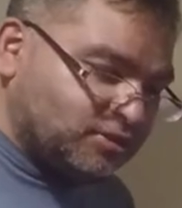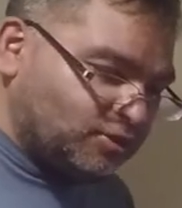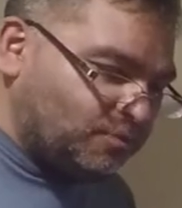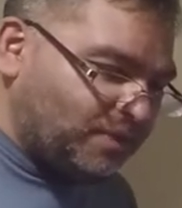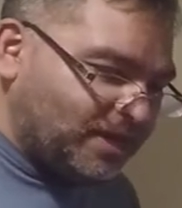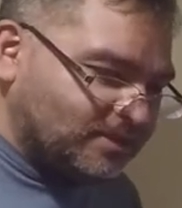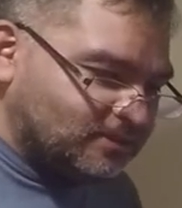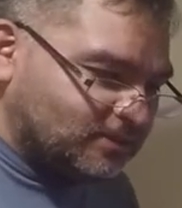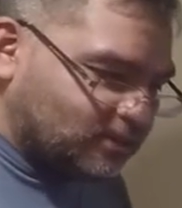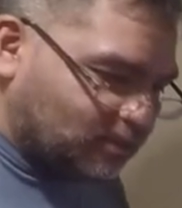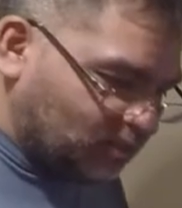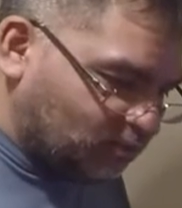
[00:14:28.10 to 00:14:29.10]
little bags of
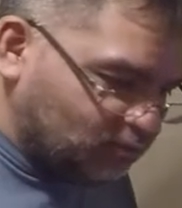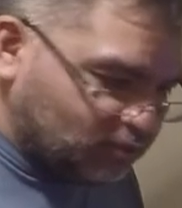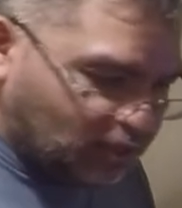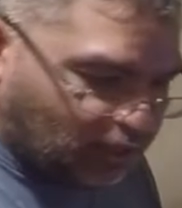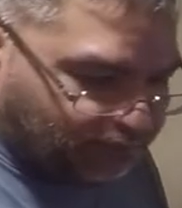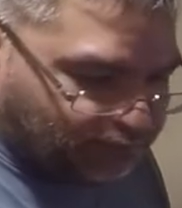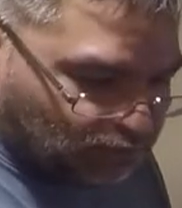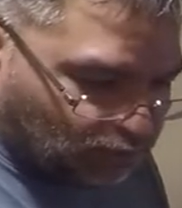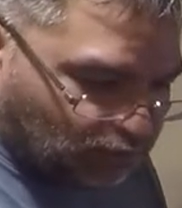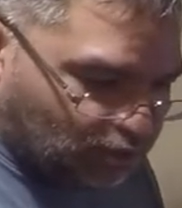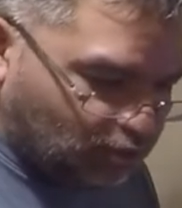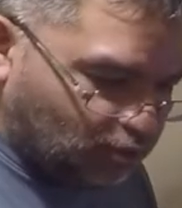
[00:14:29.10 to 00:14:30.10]
Skittles that I've
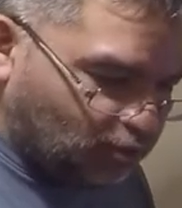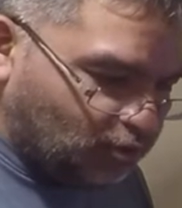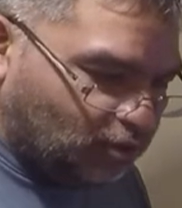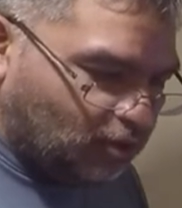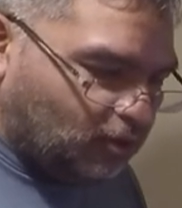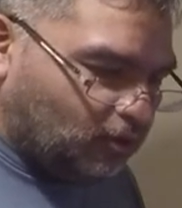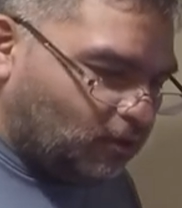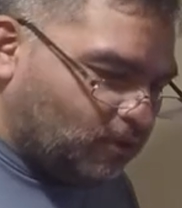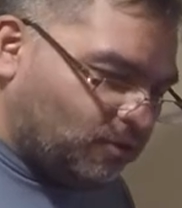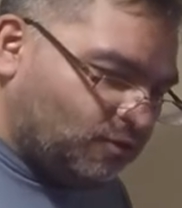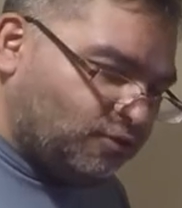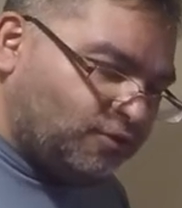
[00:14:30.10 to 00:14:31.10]
shown here
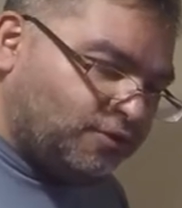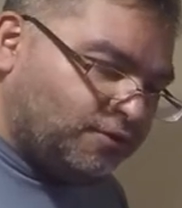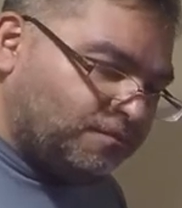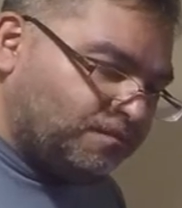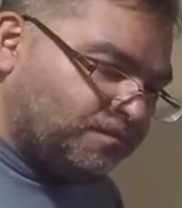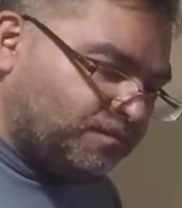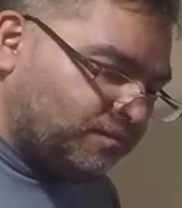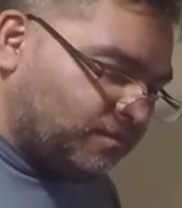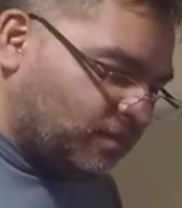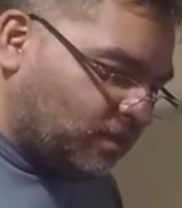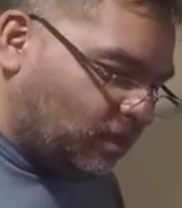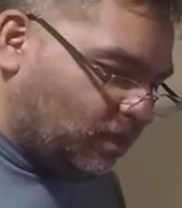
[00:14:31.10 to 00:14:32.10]
earlier.
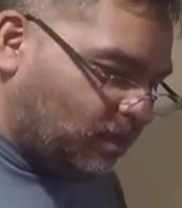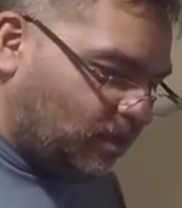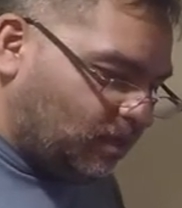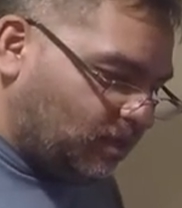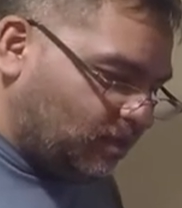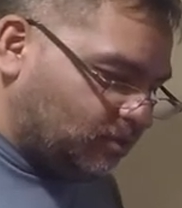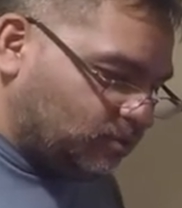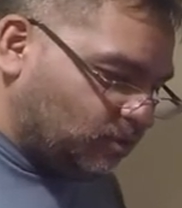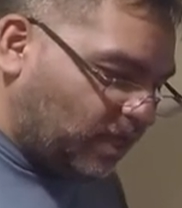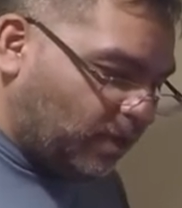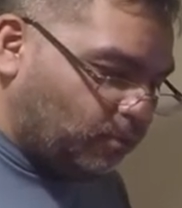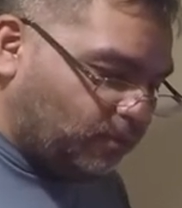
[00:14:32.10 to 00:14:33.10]
So
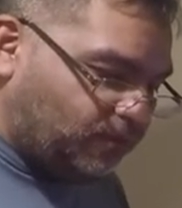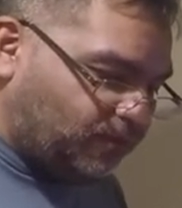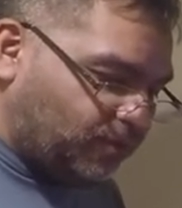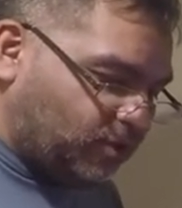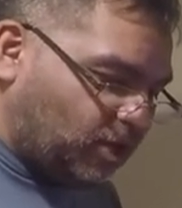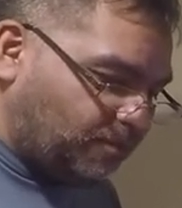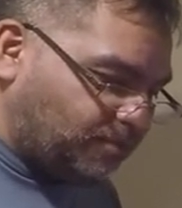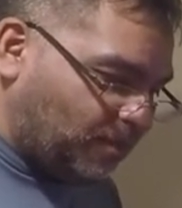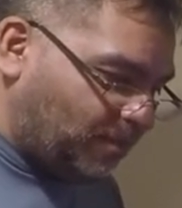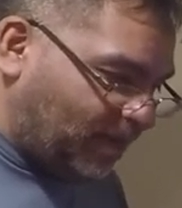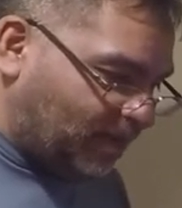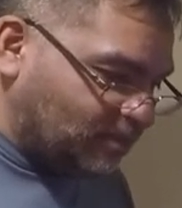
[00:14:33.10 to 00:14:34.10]
that would fill up the
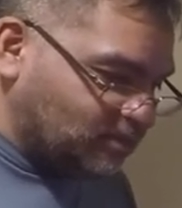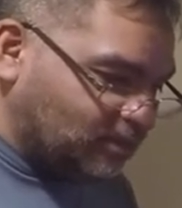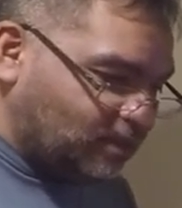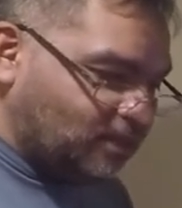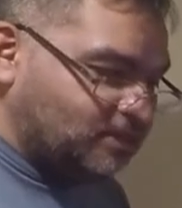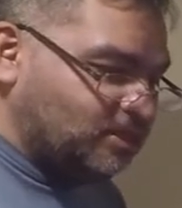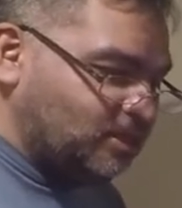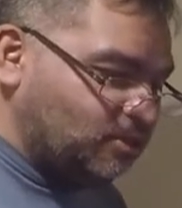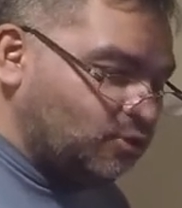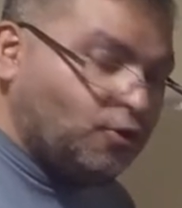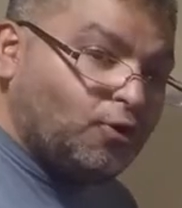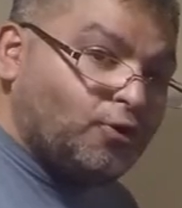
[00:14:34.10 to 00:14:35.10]
box. And let's see,
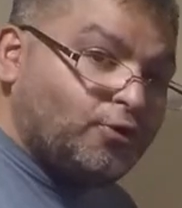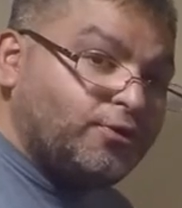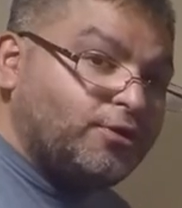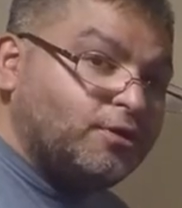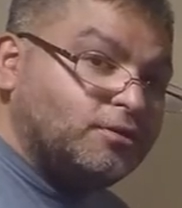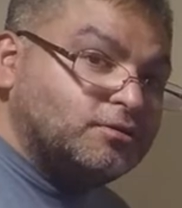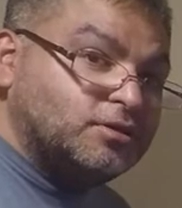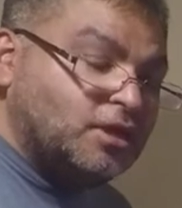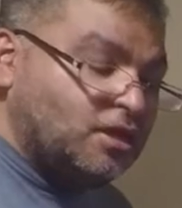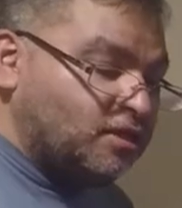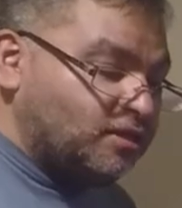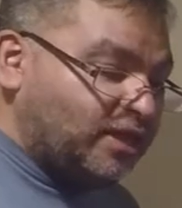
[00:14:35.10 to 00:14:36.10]
the Oreos,
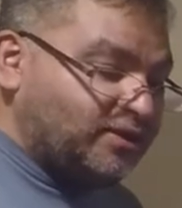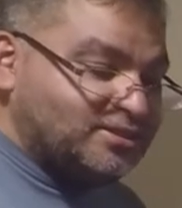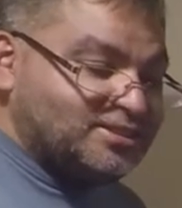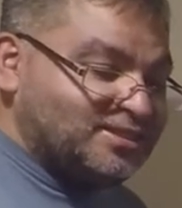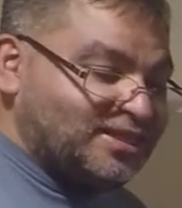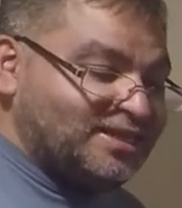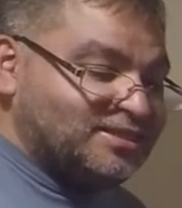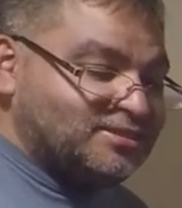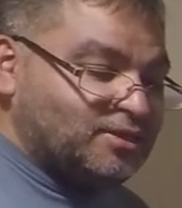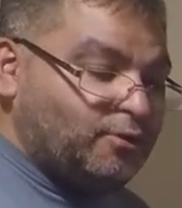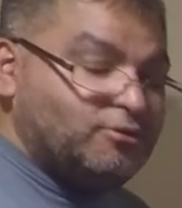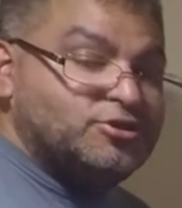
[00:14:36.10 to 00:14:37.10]
that's an
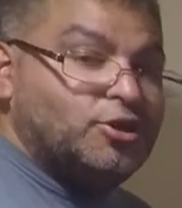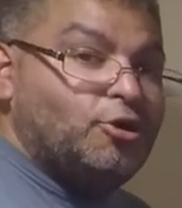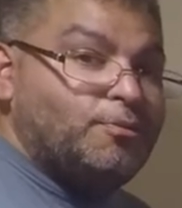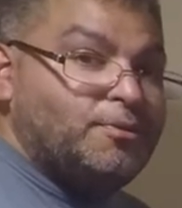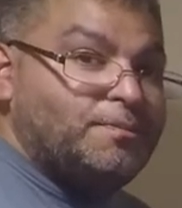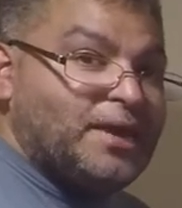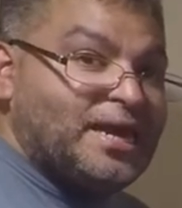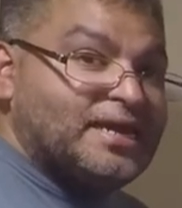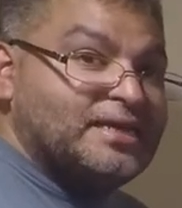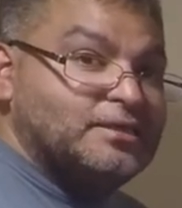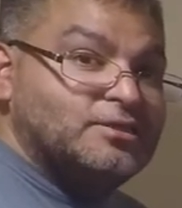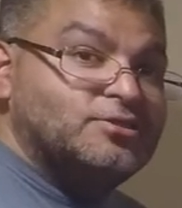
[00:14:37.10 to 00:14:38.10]
open
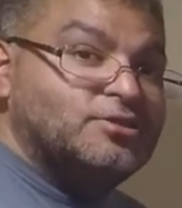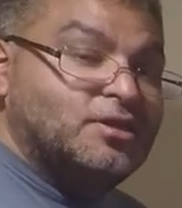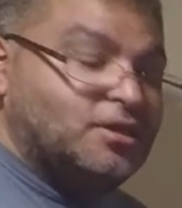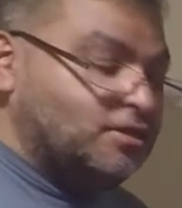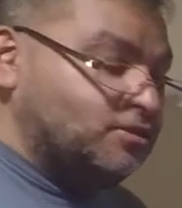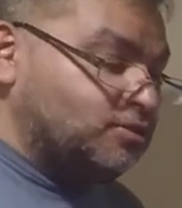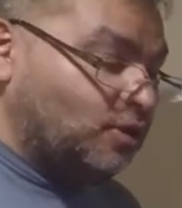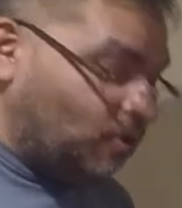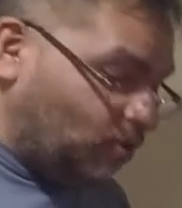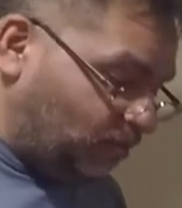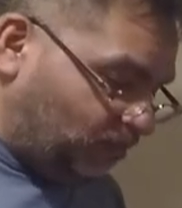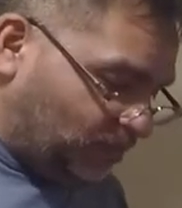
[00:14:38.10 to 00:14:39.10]
package. So